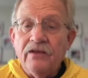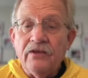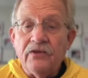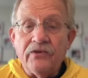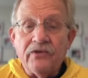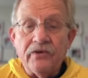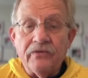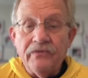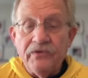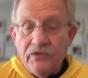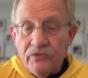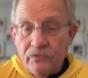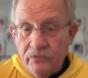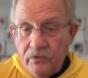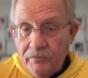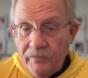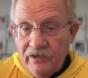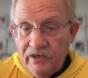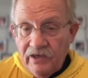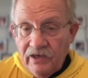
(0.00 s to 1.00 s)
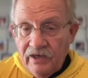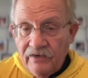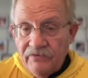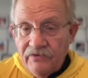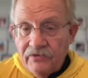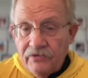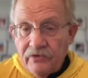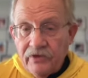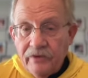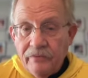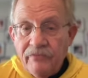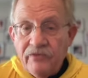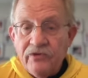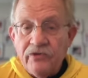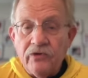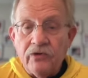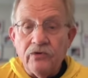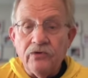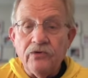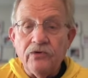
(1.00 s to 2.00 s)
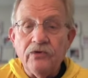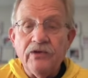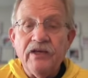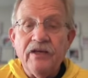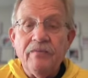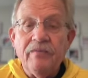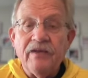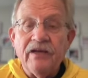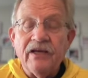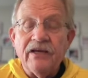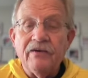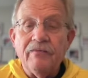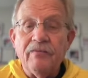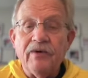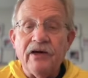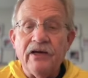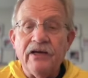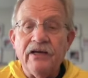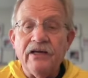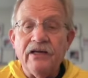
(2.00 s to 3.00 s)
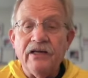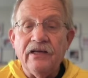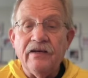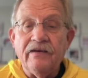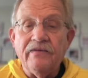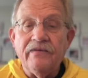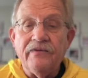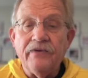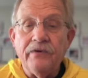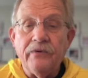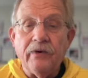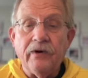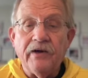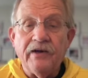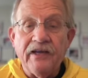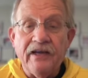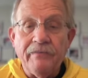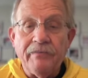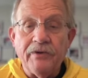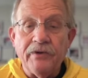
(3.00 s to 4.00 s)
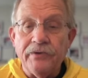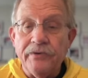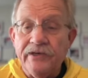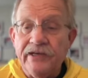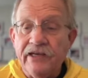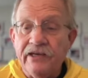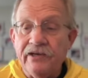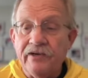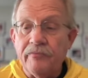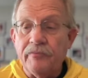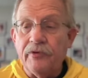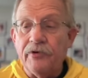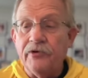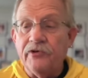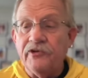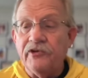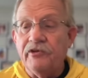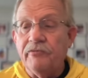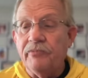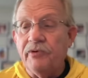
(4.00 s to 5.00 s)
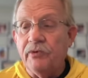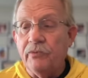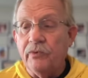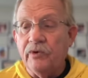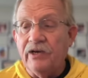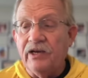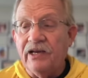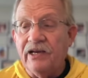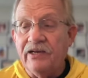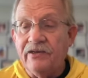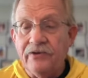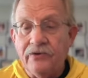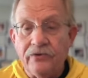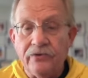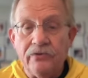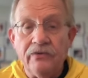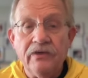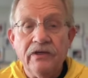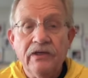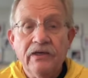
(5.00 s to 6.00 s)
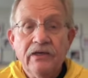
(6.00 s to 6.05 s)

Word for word: The service will be live streamed, so do keep that in mind if you aren't able to attend in person but would like to